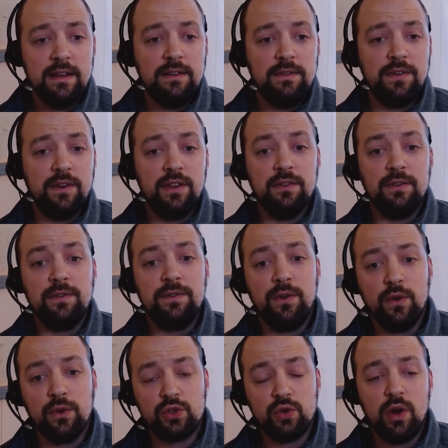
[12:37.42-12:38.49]
for the
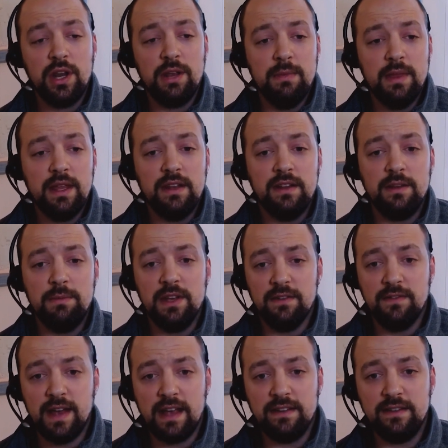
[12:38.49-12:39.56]
full $20 million to be
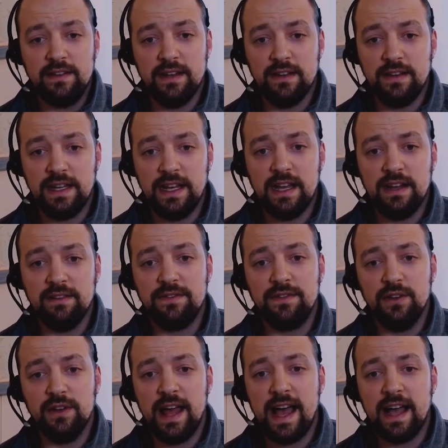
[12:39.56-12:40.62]
invested to gain
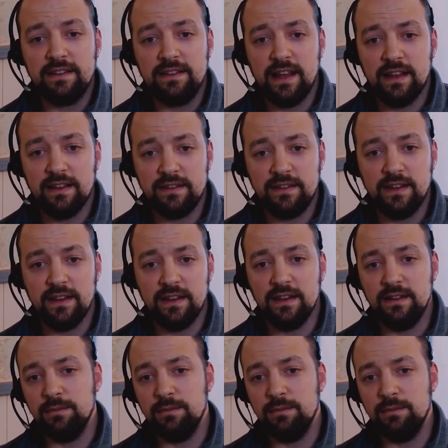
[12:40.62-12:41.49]
full access to